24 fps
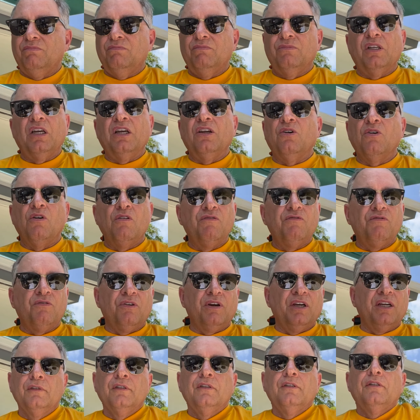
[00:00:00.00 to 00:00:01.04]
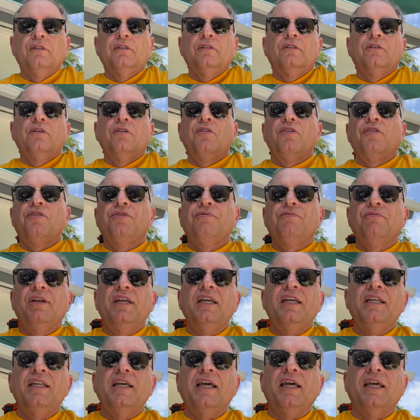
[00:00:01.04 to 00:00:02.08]
then go for it.
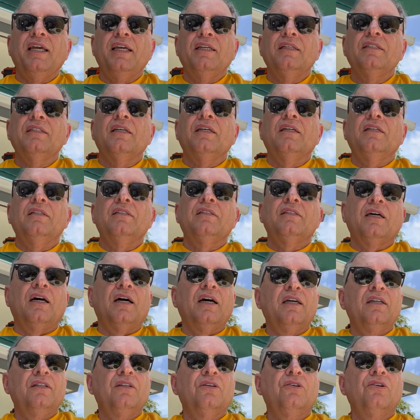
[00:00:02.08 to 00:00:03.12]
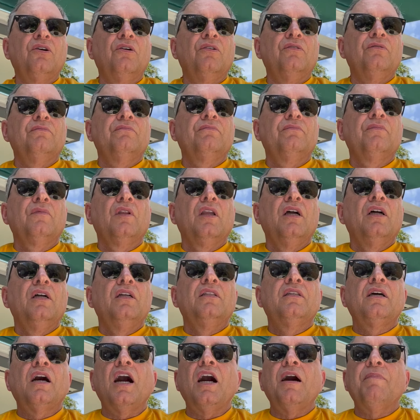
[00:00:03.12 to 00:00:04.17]
3 days inside the cone.
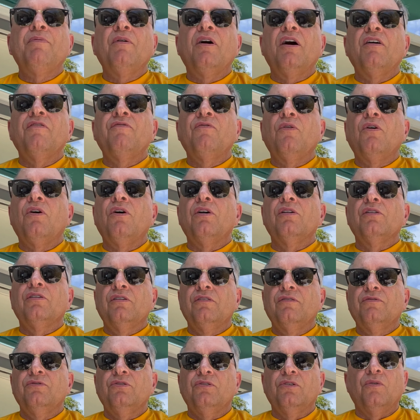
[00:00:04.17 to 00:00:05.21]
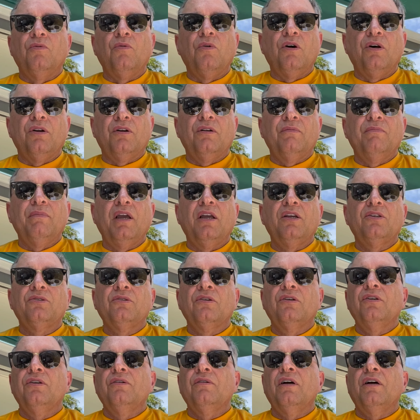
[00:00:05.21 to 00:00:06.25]
Top off all of your water. Make
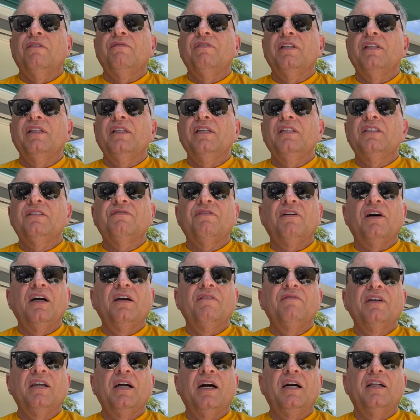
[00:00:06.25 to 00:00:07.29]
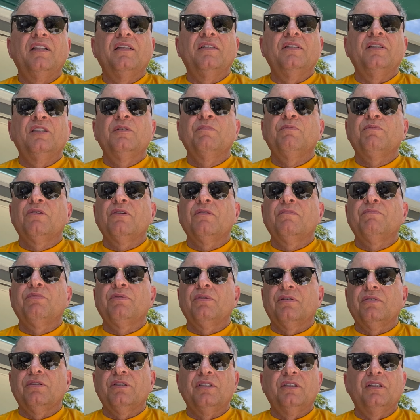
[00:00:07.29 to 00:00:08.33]
sure you have at least 5 gallons per
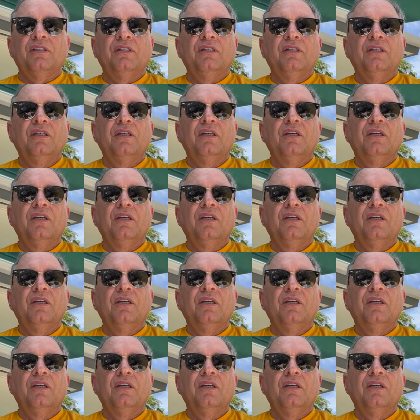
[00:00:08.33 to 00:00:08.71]
person,